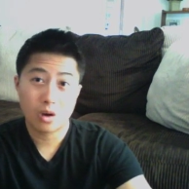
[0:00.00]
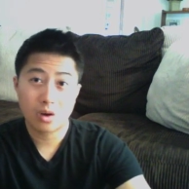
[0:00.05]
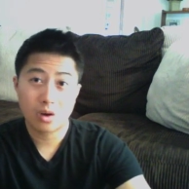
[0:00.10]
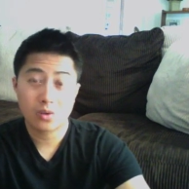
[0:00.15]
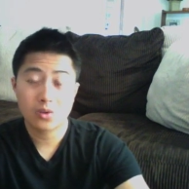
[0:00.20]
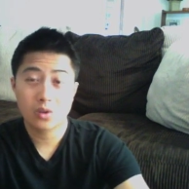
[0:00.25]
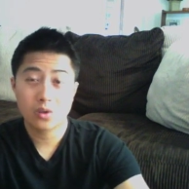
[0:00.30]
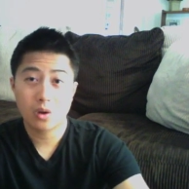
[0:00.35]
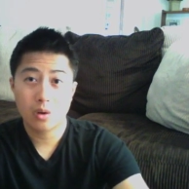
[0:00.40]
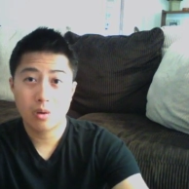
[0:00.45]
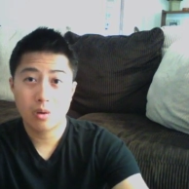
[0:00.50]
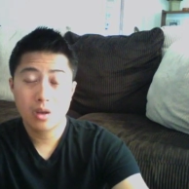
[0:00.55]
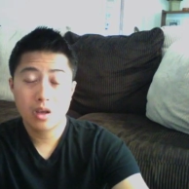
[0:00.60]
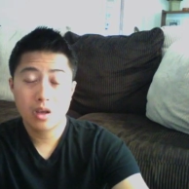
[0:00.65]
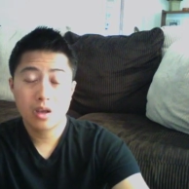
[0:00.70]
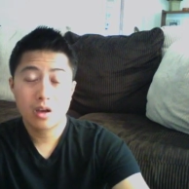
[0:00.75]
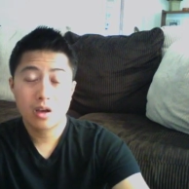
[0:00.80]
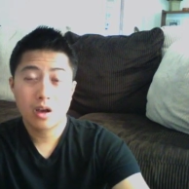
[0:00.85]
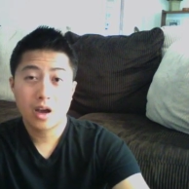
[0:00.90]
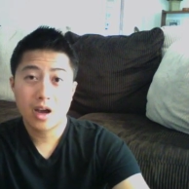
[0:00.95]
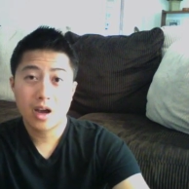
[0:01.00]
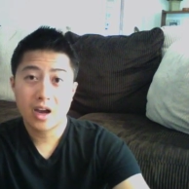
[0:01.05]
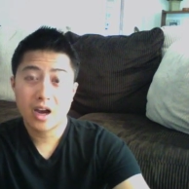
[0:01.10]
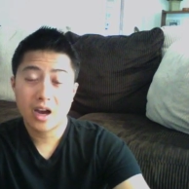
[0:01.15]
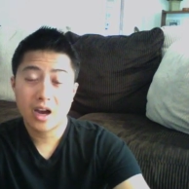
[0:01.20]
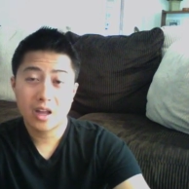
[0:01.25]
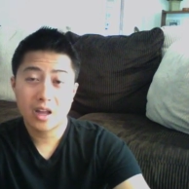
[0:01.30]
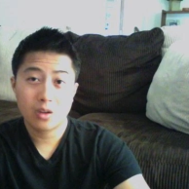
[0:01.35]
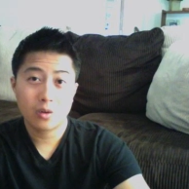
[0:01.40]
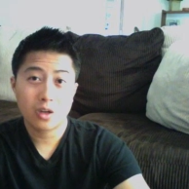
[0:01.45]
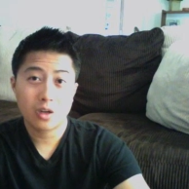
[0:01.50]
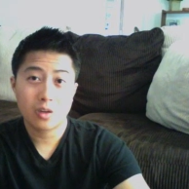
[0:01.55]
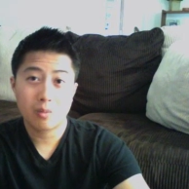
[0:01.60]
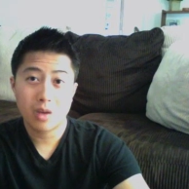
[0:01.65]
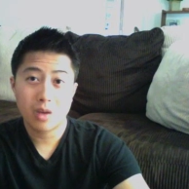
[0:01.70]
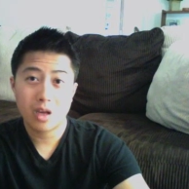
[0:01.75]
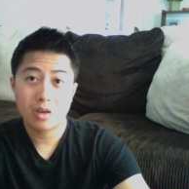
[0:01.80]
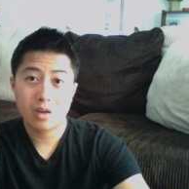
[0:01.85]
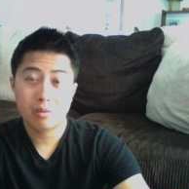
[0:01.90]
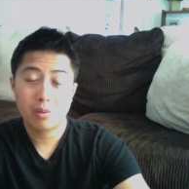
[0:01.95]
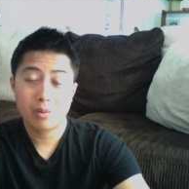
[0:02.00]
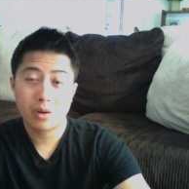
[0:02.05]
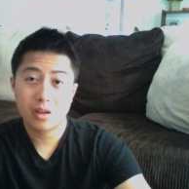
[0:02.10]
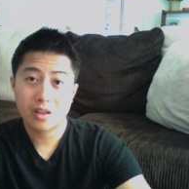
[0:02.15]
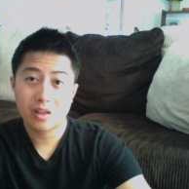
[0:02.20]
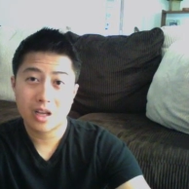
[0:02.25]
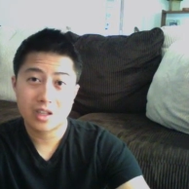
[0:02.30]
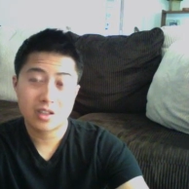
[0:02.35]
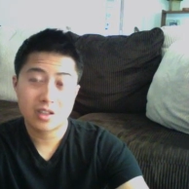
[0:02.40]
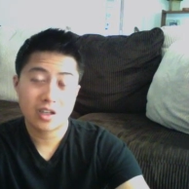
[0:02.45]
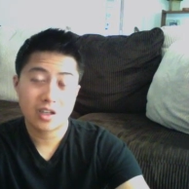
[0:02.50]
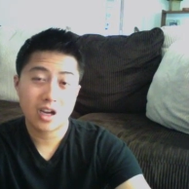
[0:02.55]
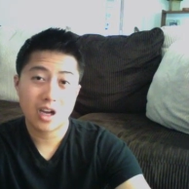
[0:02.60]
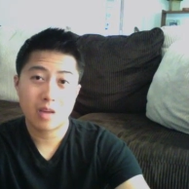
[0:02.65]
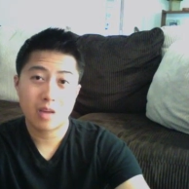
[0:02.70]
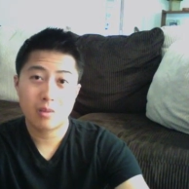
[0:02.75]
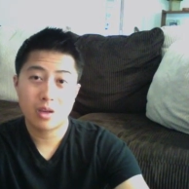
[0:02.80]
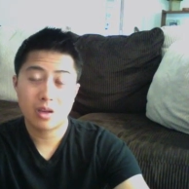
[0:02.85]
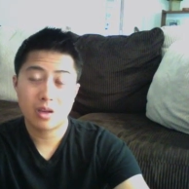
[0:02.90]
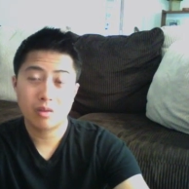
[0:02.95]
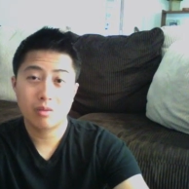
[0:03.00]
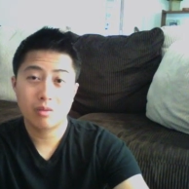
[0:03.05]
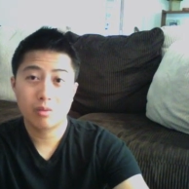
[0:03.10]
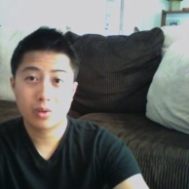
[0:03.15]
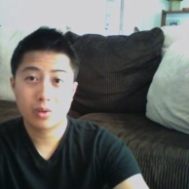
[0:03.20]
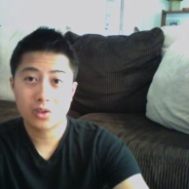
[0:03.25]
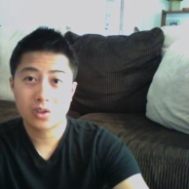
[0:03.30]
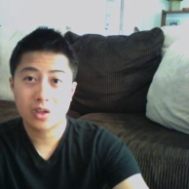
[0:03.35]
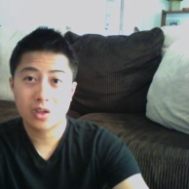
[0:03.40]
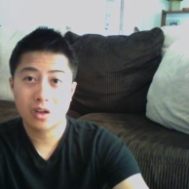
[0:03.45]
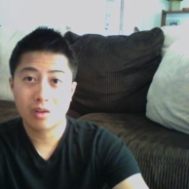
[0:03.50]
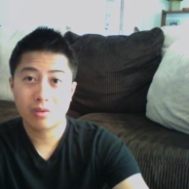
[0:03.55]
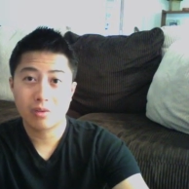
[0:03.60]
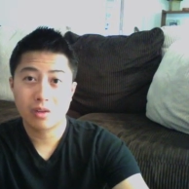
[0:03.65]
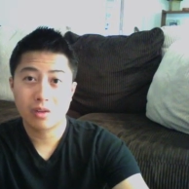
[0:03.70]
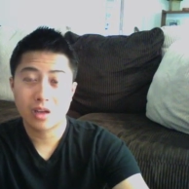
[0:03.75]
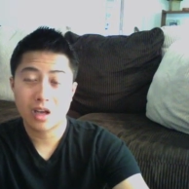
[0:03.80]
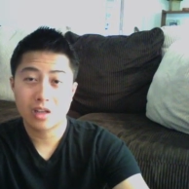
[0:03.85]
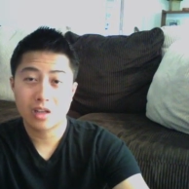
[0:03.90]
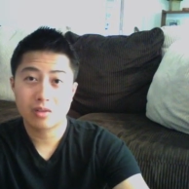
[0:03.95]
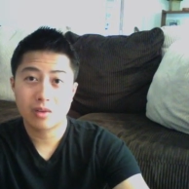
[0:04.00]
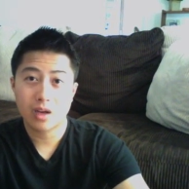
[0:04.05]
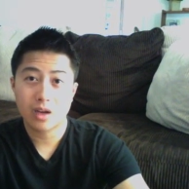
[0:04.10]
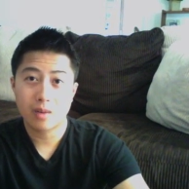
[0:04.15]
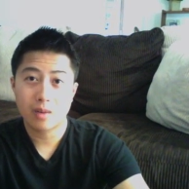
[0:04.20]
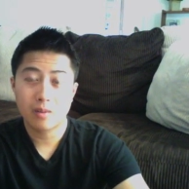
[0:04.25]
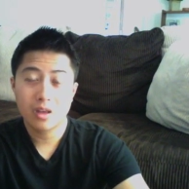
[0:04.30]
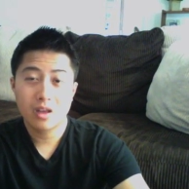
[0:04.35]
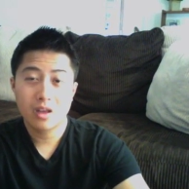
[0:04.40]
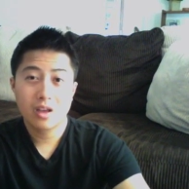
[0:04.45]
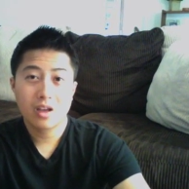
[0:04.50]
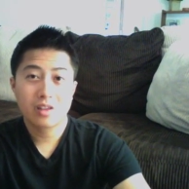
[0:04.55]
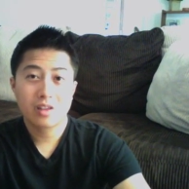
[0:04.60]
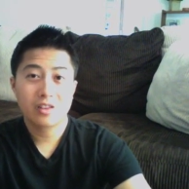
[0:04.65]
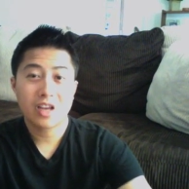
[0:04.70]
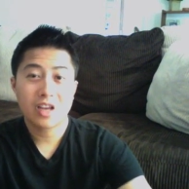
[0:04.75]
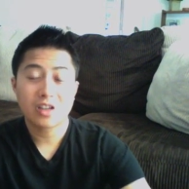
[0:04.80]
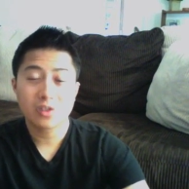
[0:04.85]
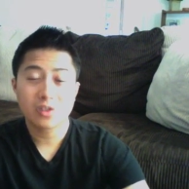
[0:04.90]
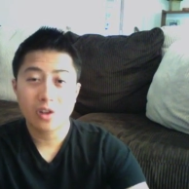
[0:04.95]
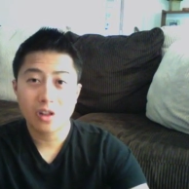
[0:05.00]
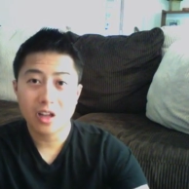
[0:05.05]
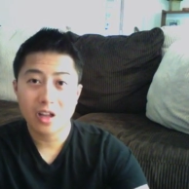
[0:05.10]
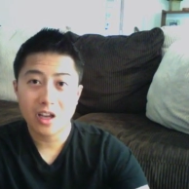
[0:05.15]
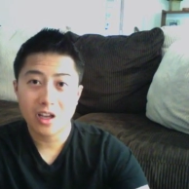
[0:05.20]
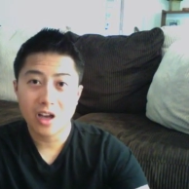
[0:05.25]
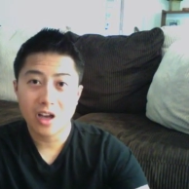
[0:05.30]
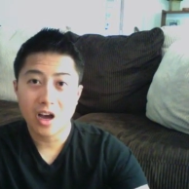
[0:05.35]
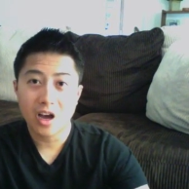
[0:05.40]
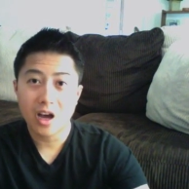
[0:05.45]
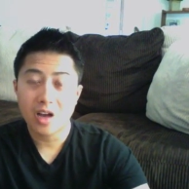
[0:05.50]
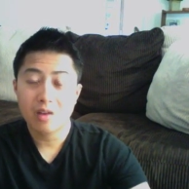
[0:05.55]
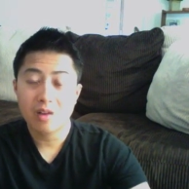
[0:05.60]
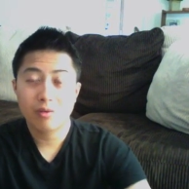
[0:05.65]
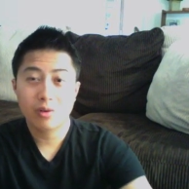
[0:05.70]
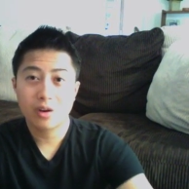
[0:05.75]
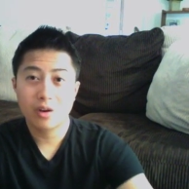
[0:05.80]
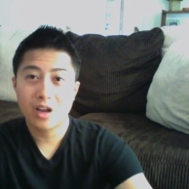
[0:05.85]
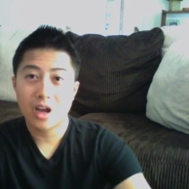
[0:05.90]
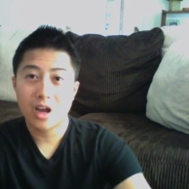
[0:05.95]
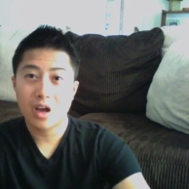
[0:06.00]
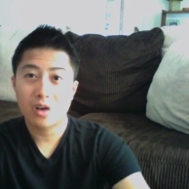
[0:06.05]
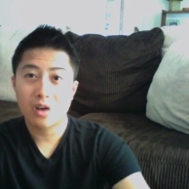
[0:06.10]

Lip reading: So I highly recommend putting that time in for studying for the ASVAB. That's all I got for now.